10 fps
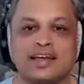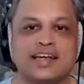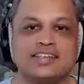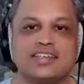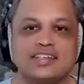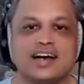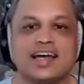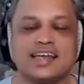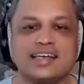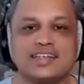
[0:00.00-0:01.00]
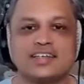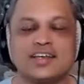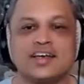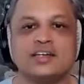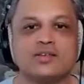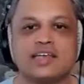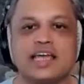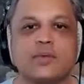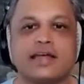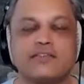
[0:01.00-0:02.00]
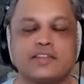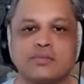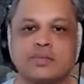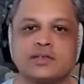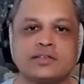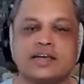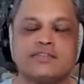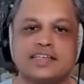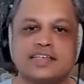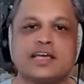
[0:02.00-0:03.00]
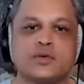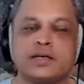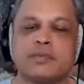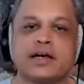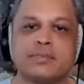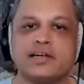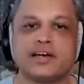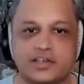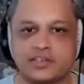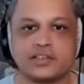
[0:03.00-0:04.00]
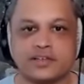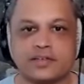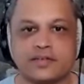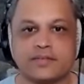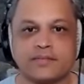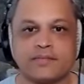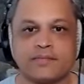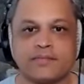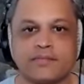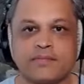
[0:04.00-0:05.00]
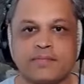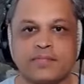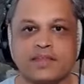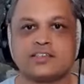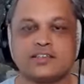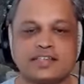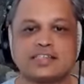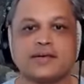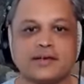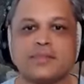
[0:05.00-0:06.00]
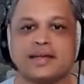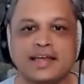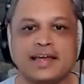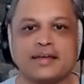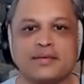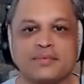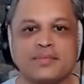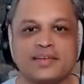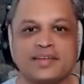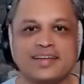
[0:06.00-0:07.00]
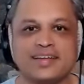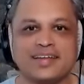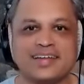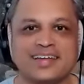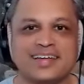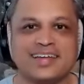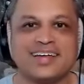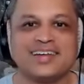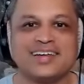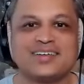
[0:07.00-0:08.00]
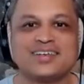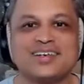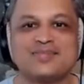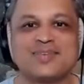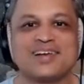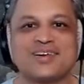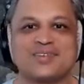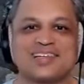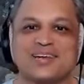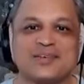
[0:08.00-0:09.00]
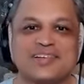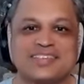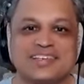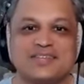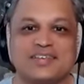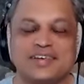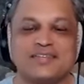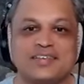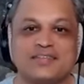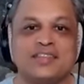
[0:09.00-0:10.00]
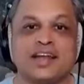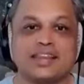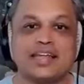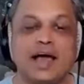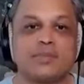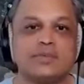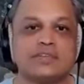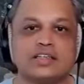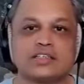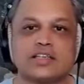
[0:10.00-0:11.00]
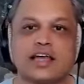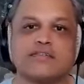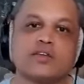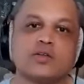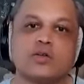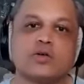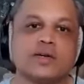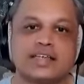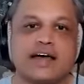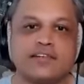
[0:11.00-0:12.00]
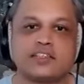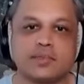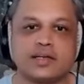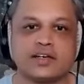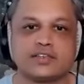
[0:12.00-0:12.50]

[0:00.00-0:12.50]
dying, he says, "You'll take away everything, but you'll never take away my panache." And so that's how I got my name. Because my uncle was like, well, listen, even if nothing happens in his life, he'll always have his panache.